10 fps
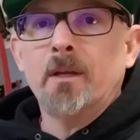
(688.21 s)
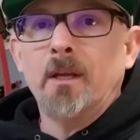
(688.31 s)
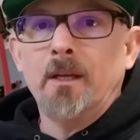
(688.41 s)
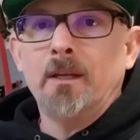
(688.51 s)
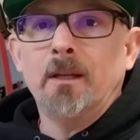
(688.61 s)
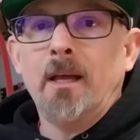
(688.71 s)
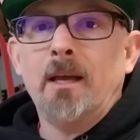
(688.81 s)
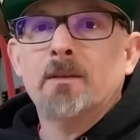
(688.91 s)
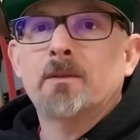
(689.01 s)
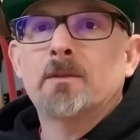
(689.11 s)
and it
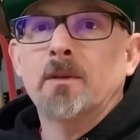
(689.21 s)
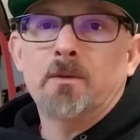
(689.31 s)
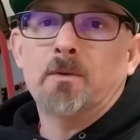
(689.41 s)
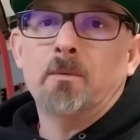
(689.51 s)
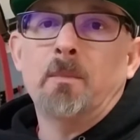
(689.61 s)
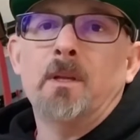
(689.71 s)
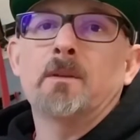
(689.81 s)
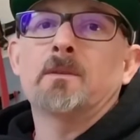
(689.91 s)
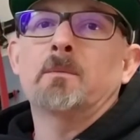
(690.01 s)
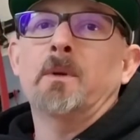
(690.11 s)
lasts a
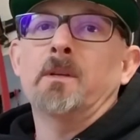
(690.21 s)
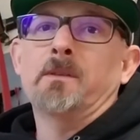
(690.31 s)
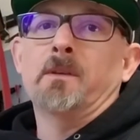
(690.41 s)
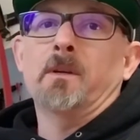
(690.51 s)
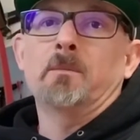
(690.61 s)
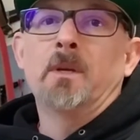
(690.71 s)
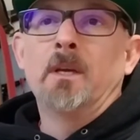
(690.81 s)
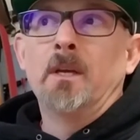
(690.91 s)
tremendous amount of time.